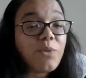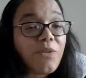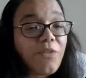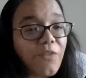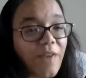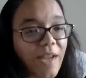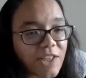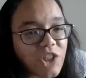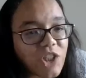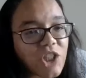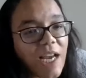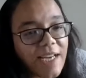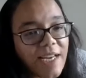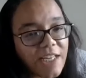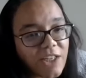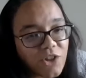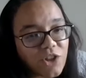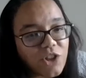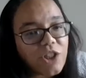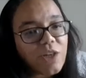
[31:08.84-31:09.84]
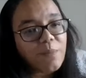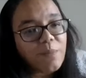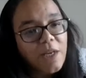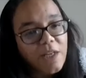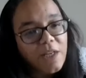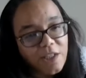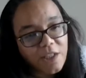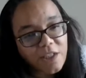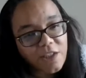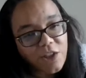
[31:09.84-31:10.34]
to effect change,
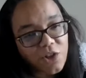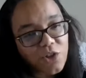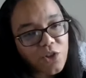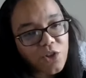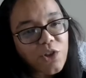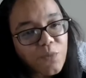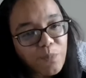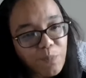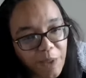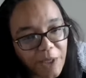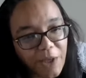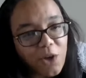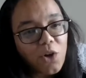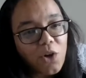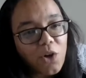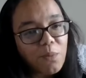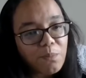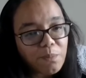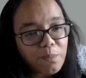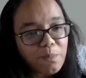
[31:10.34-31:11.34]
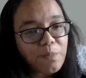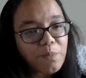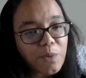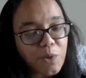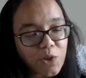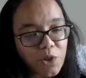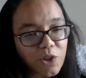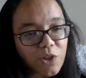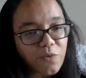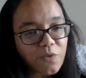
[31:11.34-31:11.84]
to sort of become,
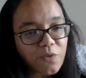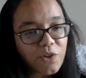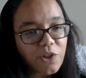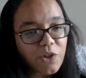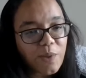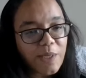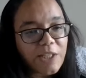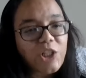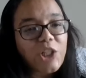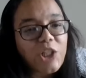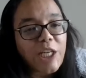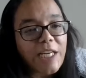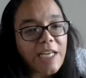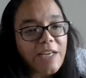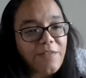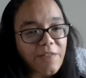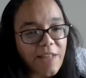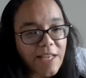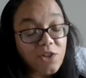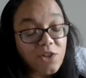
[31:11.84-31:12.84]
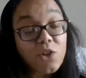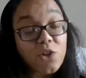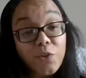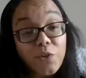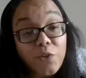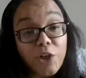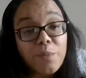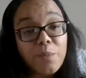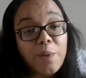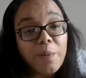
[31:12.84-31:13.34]
sort of to achieve their sort of
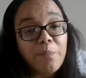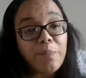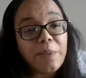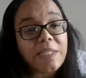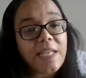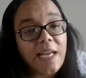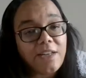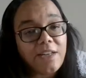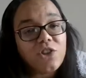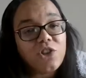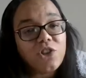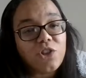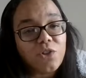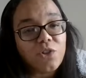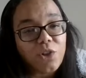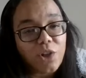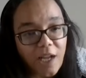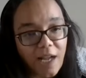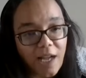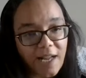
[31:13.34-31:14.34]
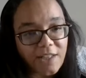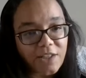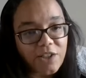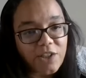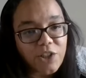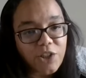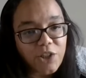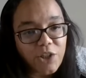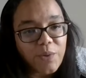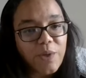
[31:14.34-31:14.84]
human potential, and
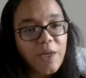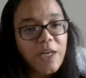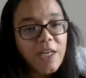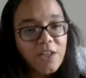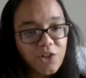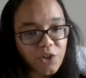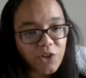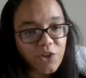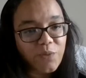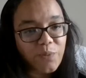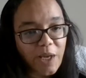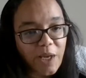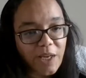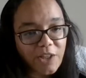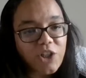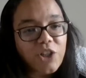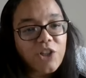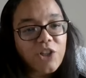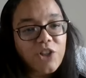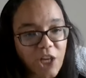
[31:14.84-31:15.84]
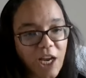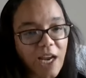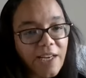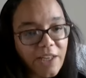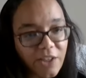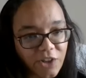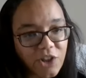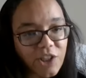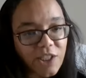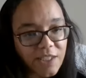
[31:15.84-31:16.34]
to sort of to
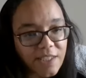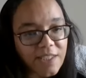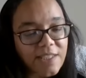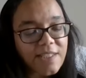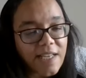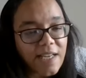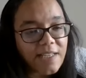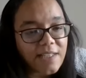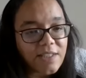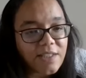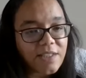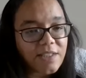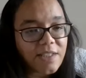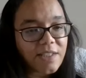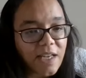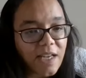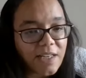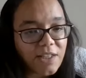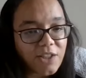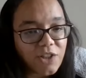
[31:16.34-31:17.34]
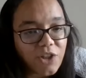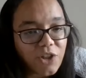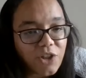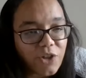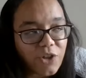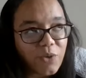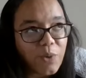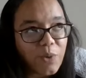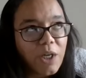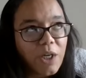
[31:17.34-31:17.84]
change in a sense, and
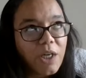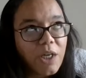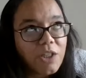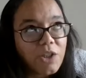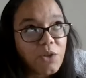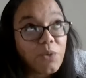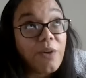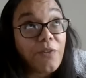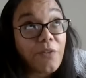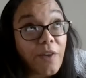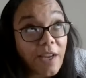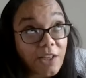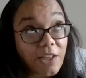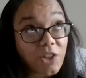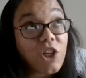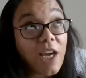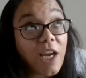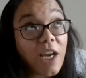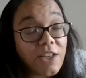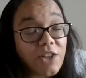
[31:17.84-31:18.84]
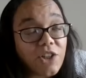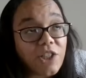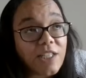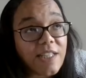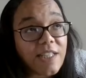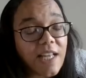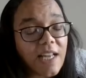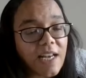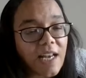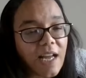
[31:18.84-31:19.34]
to effect change
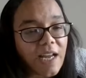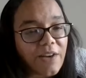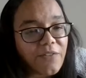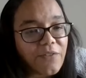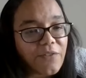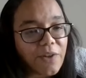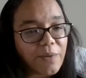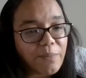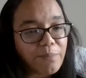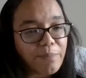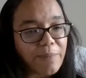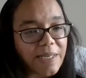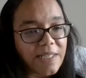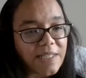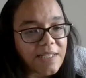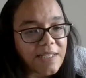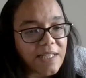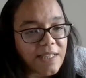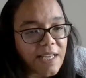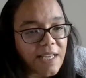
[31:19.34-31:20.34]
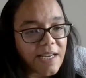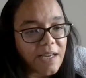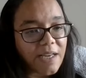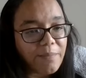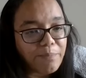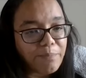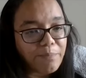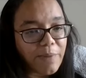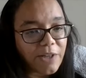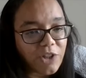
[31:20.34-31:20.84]
in their life that means that they
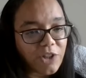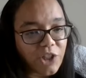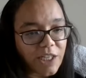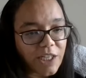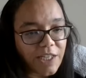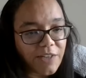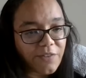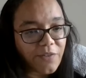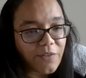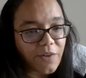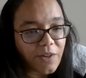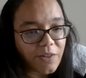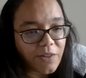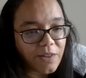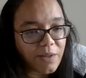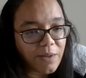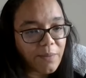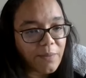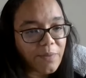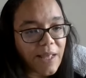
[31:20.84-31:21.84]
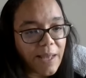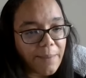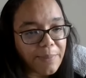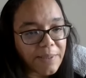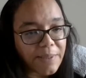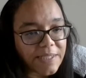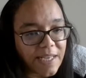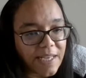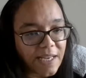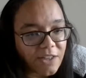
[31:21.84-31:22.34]
can achieve their
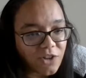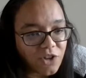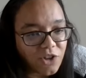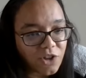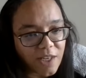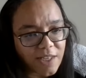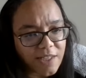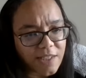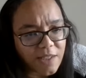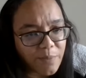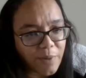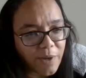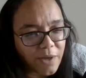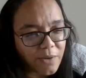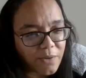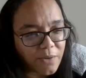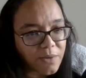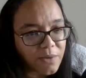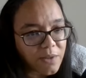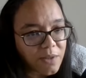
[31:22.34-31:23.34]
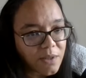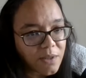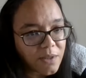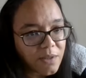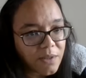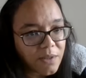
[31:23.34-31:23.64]
potential, I suppose?